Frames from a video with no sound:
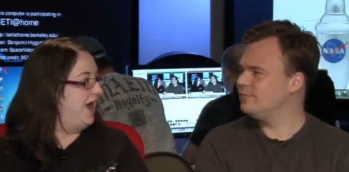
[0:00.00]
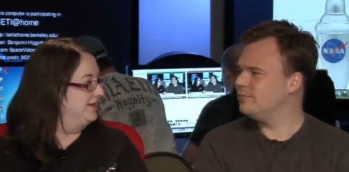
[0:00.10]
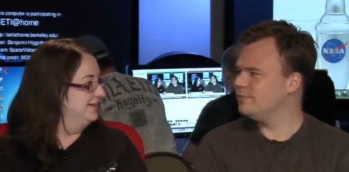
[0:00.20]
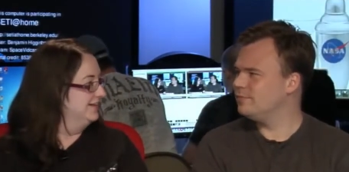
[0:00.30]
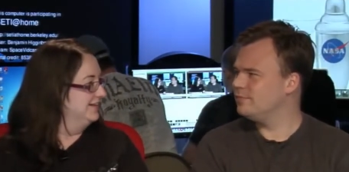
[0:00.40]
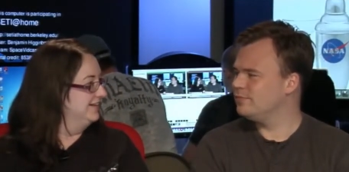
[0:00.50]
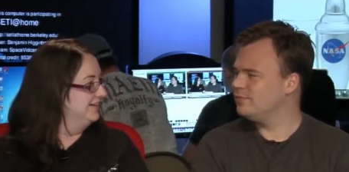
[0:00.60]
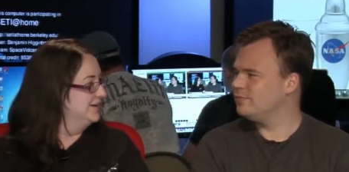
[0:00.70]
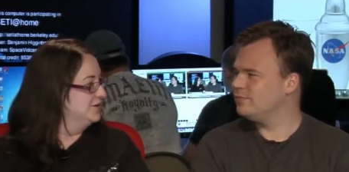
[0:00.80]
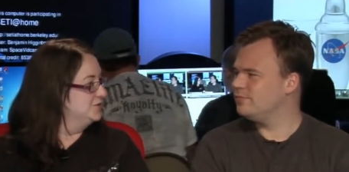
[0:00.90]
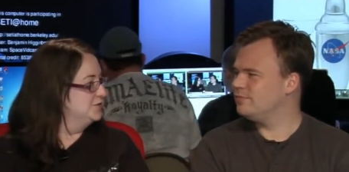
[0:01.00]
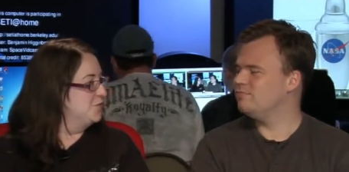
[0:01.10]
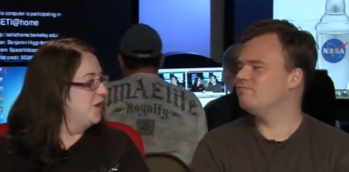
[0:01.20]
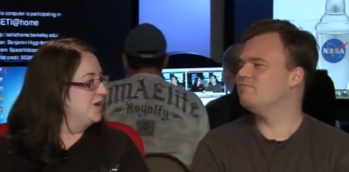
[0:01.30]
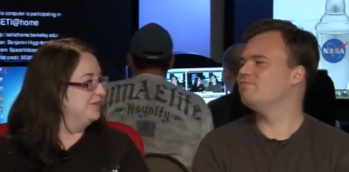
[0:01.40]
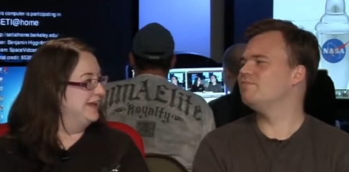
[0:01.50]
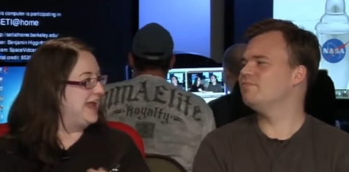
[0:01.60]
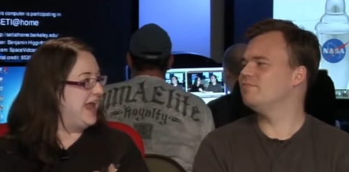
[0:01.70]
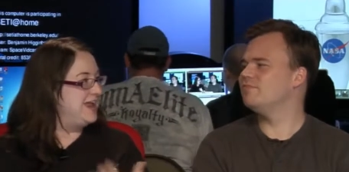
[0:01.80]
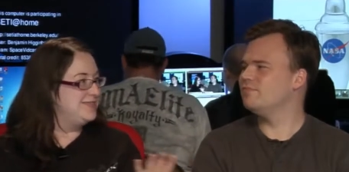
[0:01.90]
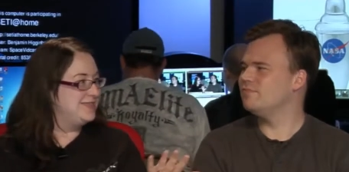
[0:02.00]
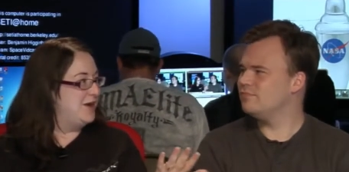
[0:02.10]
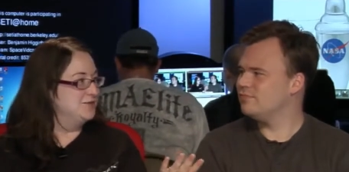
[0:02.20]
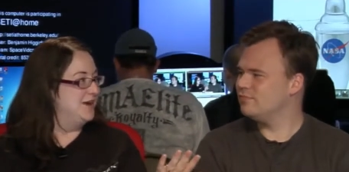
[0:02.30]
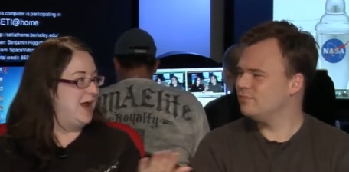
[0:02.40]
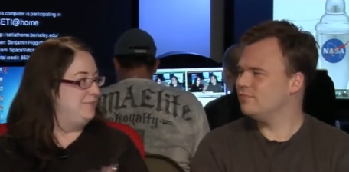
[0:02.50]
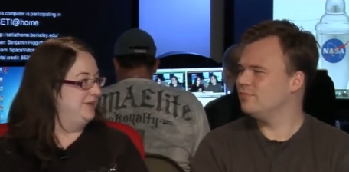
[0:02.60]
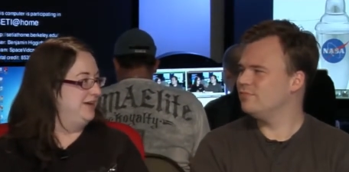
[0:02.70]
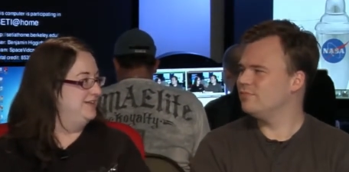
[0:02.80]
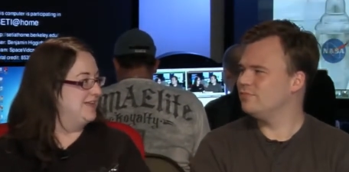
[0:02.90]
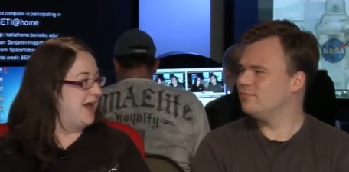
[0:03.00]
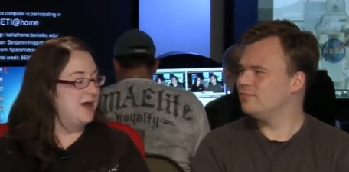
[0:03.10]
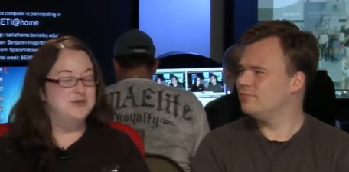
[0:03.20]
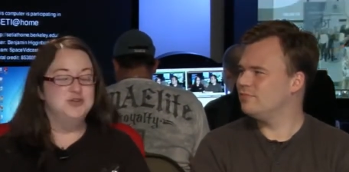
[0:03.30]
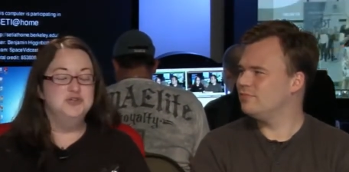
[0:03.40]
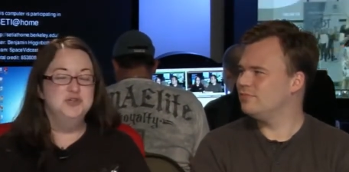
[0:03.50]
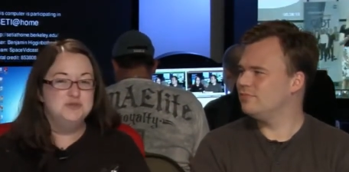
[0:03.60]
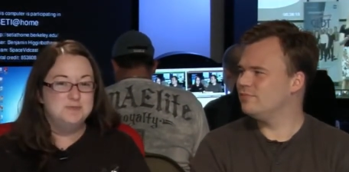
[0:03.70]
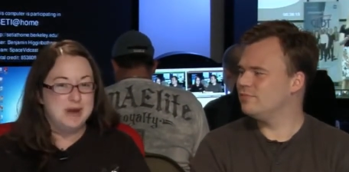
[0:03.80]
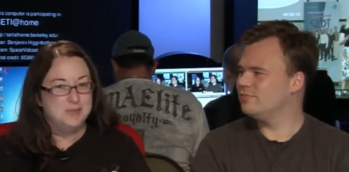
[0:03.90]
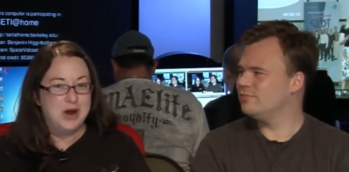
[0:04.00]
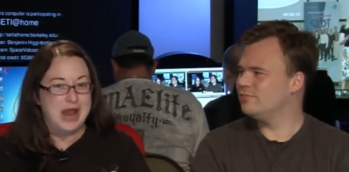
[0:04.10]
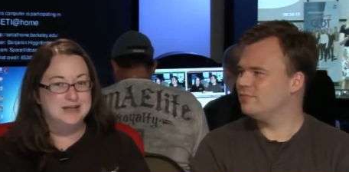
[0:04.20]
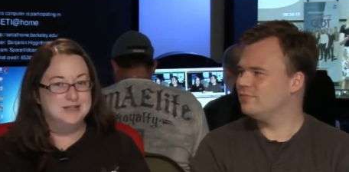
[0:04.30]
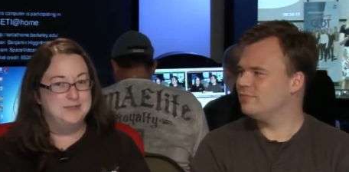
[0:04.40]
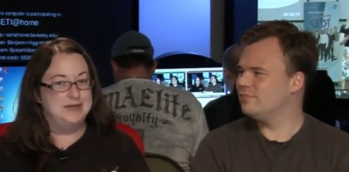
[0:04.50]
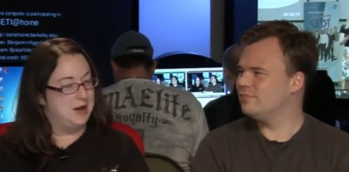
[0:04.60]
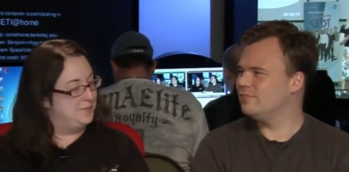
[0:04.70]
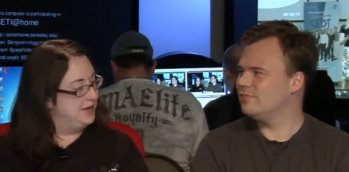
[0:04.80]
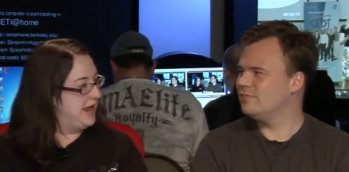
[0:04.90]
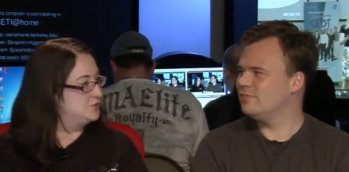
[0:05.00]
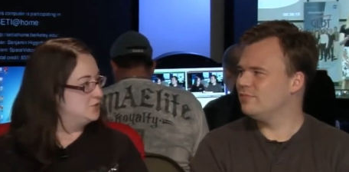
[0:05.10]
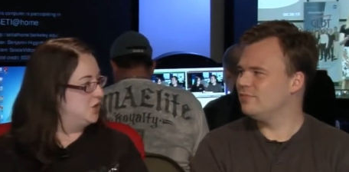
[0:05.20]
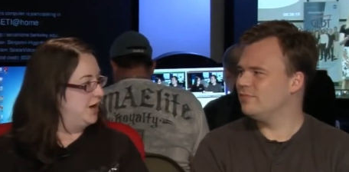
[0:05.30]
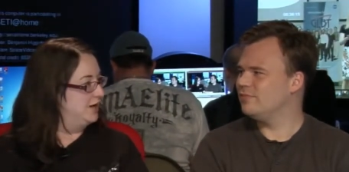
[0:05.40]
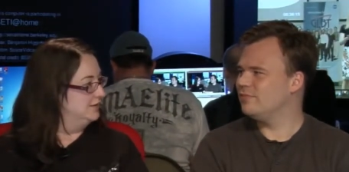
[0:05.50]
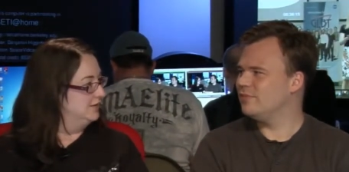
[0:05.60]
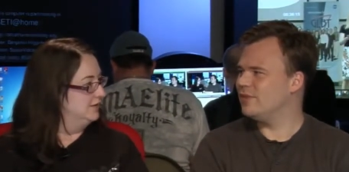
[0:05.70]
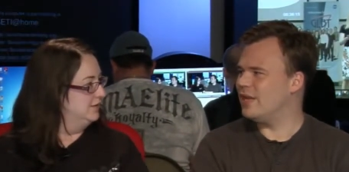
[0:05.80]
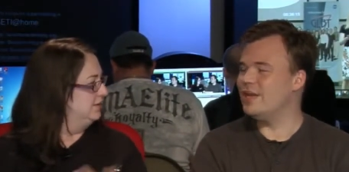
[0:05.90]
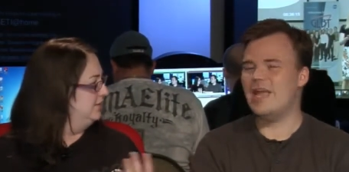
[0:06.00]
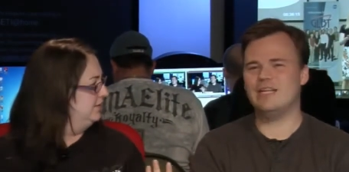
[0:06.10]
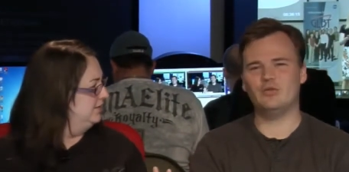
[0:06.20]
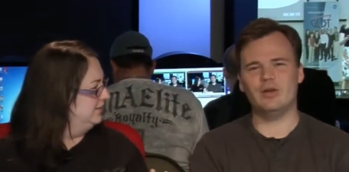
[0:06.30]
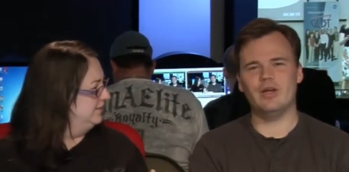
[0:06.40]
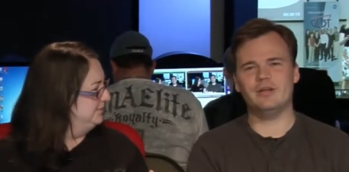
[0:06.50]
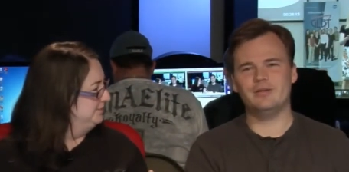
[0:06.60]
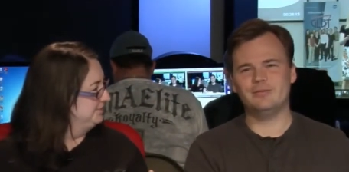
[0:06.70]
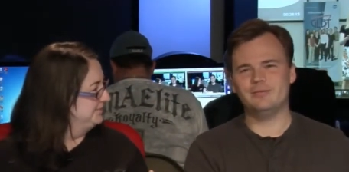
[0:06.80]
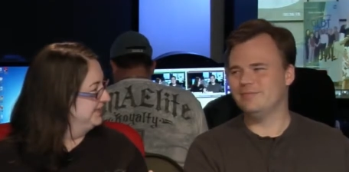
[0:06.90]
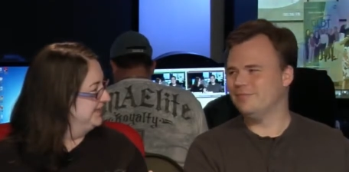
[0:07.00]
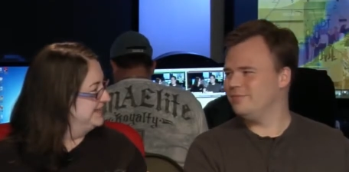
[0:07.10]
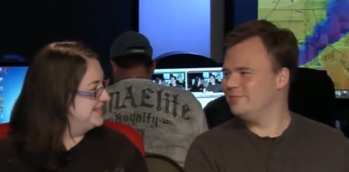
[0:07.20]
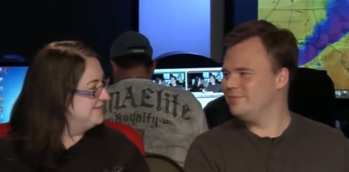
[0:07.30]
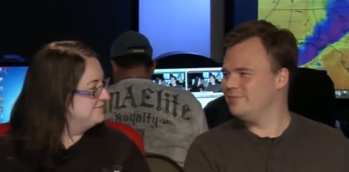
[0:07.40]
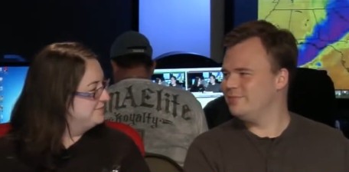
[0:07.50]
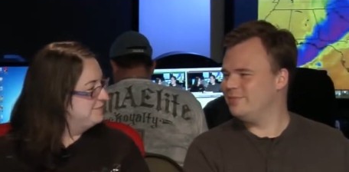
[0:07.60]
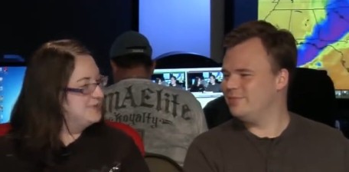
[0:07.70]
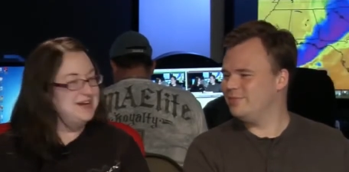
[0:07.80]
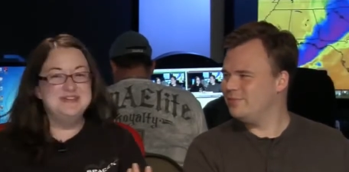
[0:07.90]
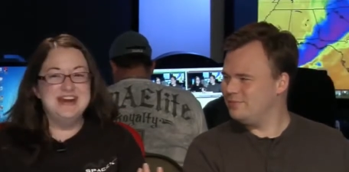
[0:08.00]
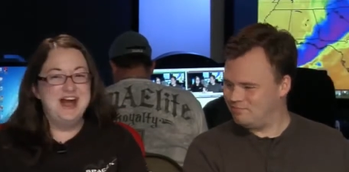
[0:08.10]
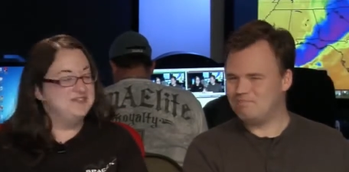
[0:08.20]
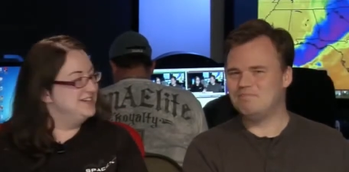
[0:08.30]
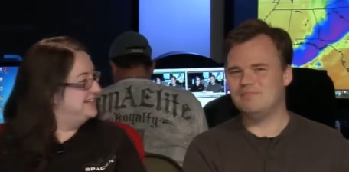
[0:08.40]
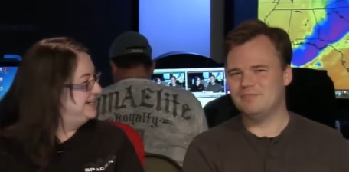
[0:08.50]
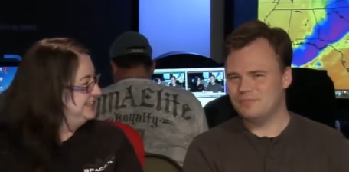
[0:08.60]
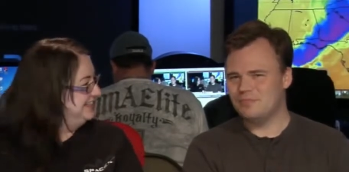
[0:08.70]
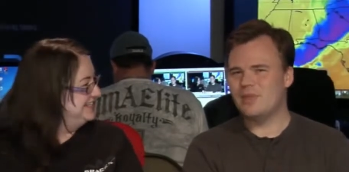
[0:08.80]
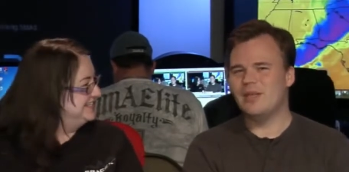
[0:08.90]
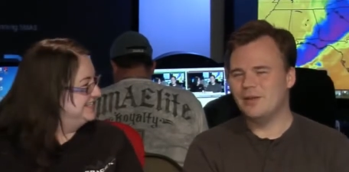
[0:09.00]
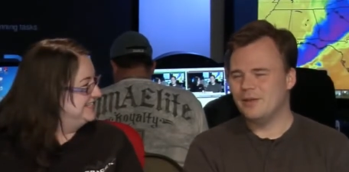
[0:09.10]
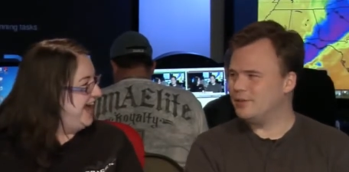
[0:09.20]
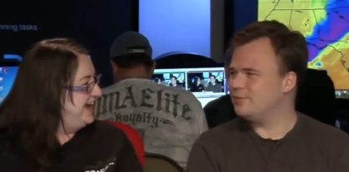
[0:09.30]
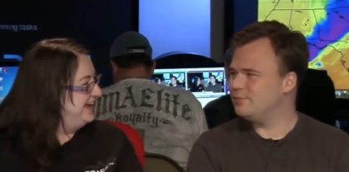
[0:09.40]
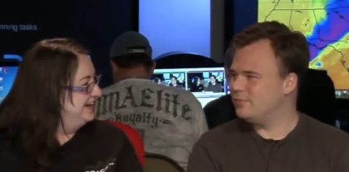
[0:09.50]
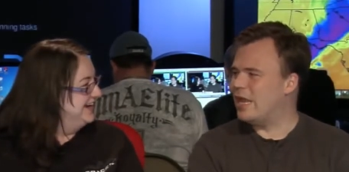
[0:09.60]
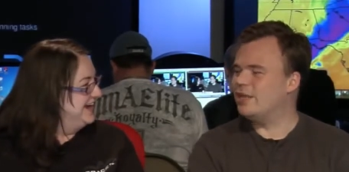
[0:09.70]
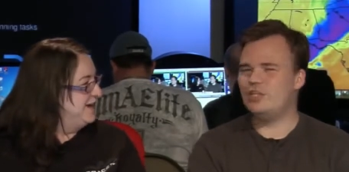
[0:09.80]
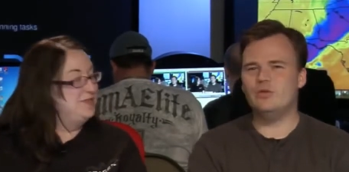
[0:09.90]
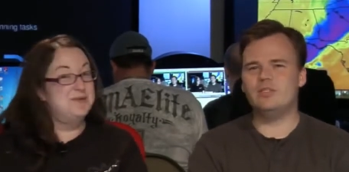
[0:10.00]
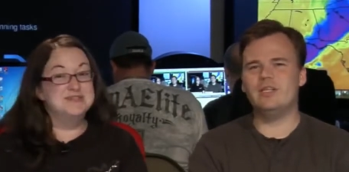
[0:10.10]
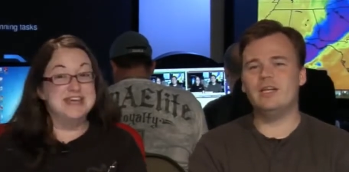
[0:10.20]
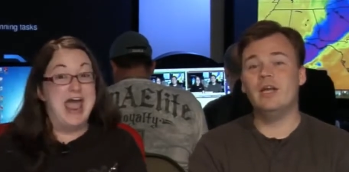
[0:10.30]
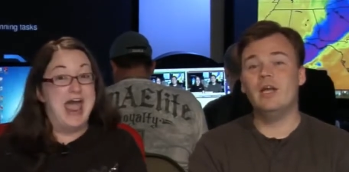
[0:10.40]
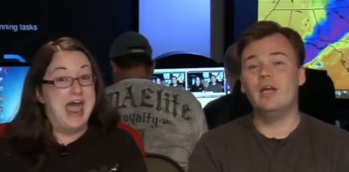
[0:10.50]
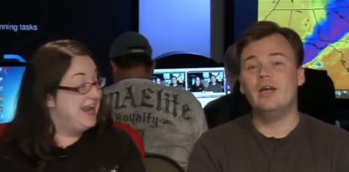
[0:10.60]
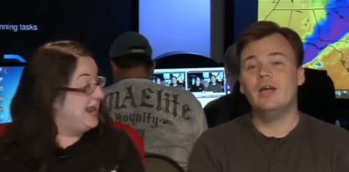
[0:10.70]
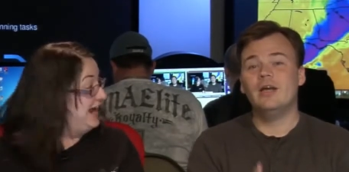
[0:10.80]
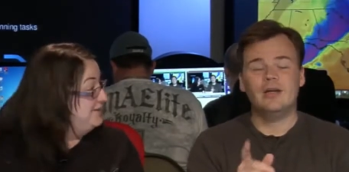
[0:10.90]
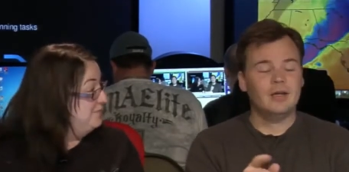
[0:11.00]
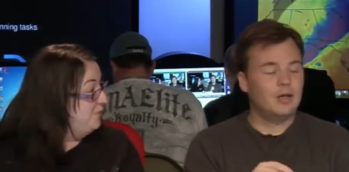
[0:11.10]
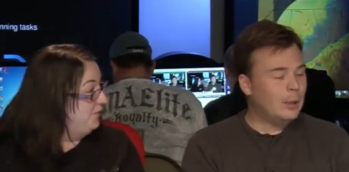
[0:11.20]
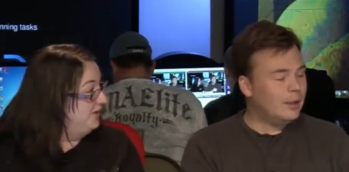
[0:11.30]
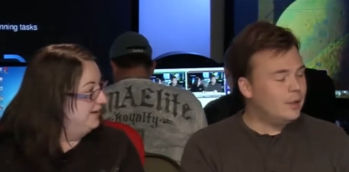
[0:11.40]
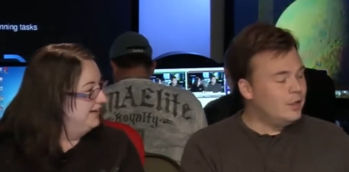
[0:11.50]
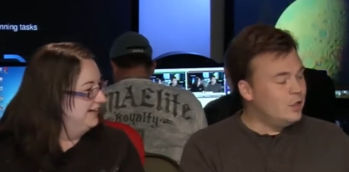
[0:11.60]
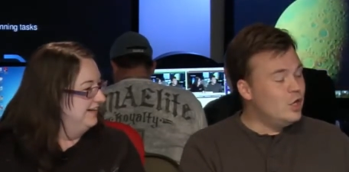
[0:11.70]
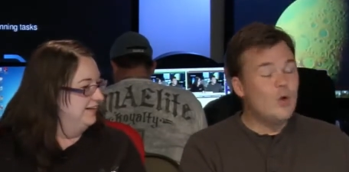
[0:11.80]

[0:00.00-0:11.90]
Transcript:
Speaker 1: ad. She was hmm. one of like 8,000 applicants out of a newspaper ad to become an astronaut.
Speaker 2: An astronaut.
Speaker 1: Is that? But I mean, how ridiculous is that? And she if there was, was an ad anymore.
Speaker 2: You